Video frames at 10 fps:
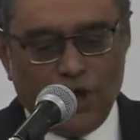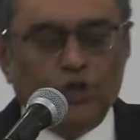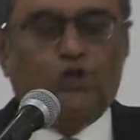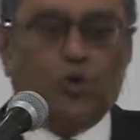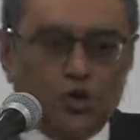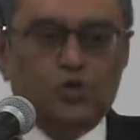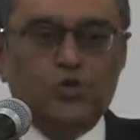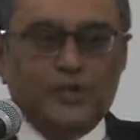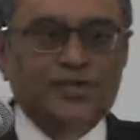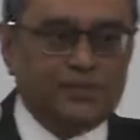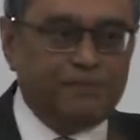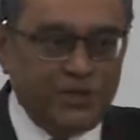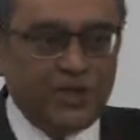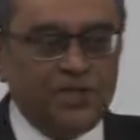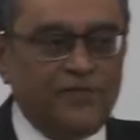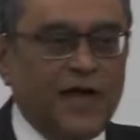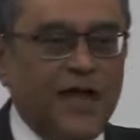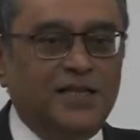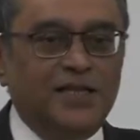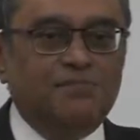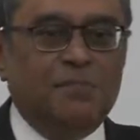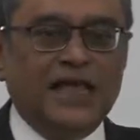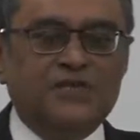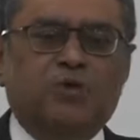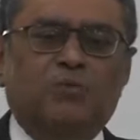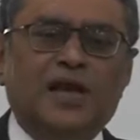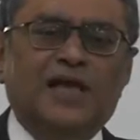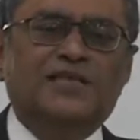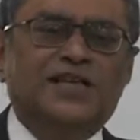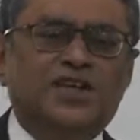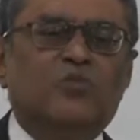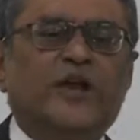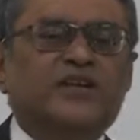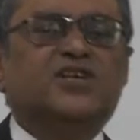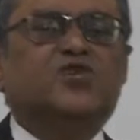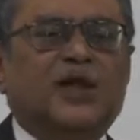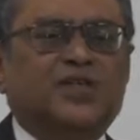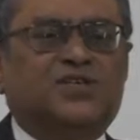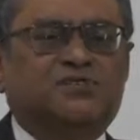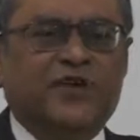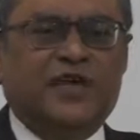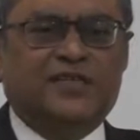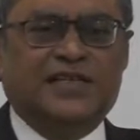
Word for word: Those who were suspicious of Gandhi's mass mobilization went into other spheres.